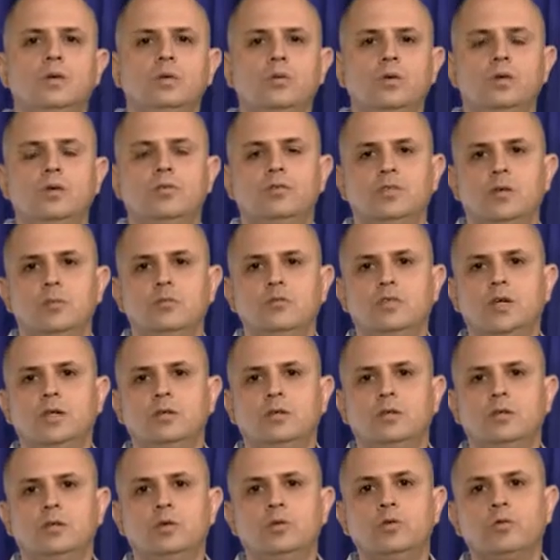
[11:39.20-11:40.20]
We've
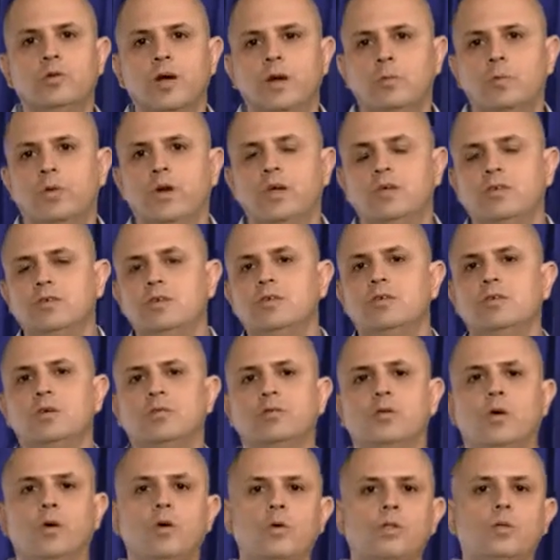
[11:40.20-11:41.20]
subjected it to the vibrations
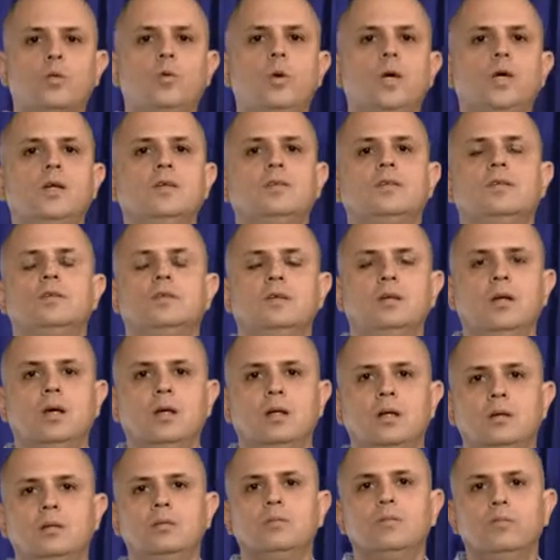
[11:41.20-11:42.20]
of earthquakes,
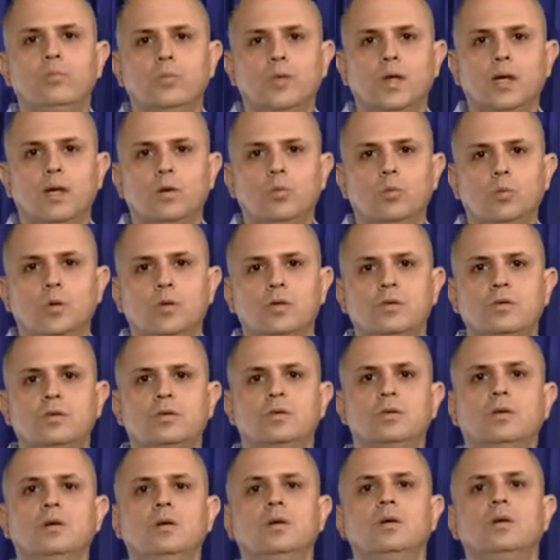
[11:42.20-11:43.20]
and it
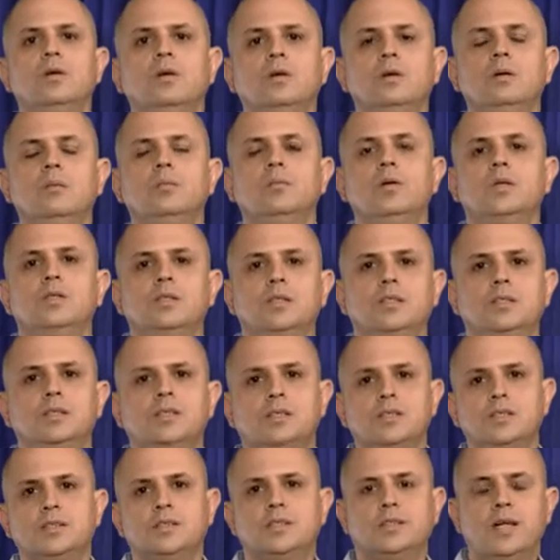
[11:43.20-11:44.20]
was basically
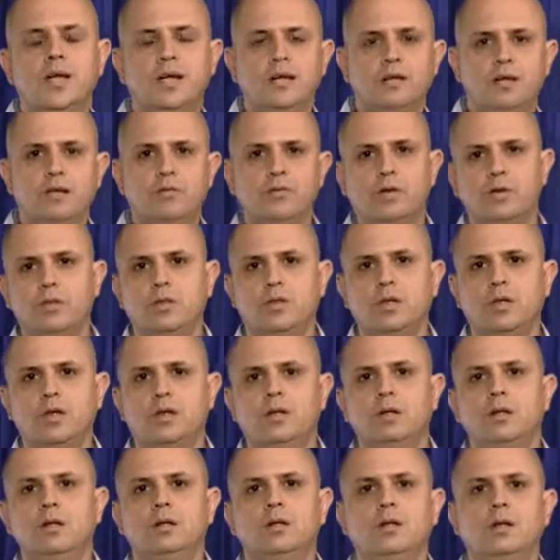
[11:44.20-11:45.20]
sustained
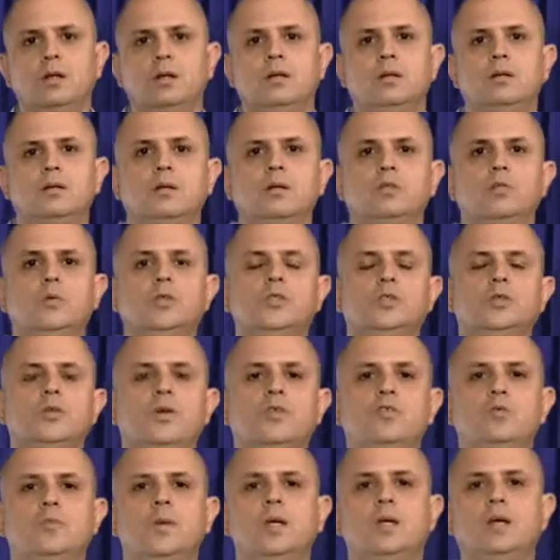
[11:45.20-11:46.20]
everything and was
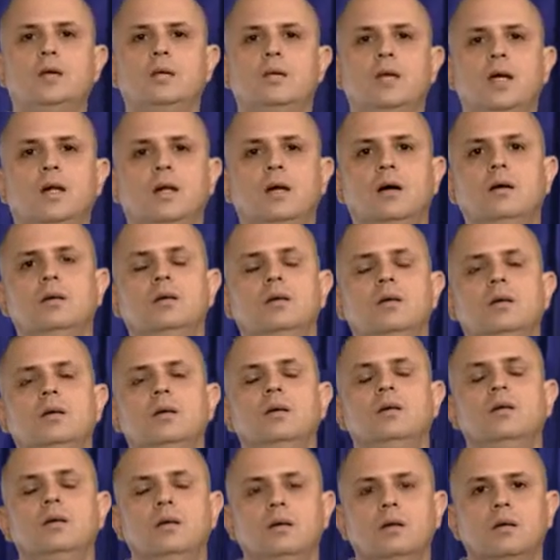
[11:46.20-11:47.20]
transmitting data
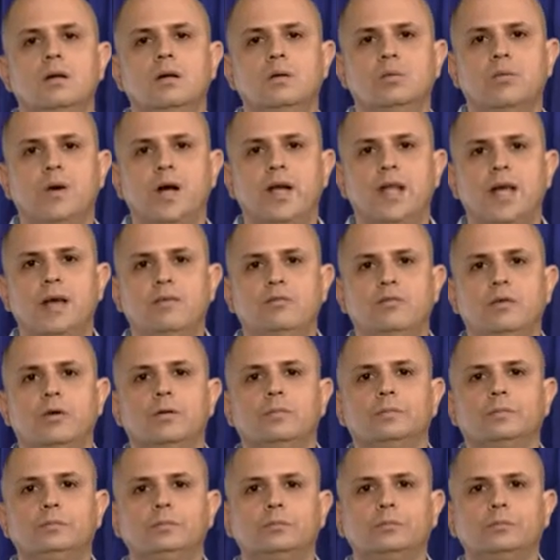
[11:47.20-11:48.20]
right after.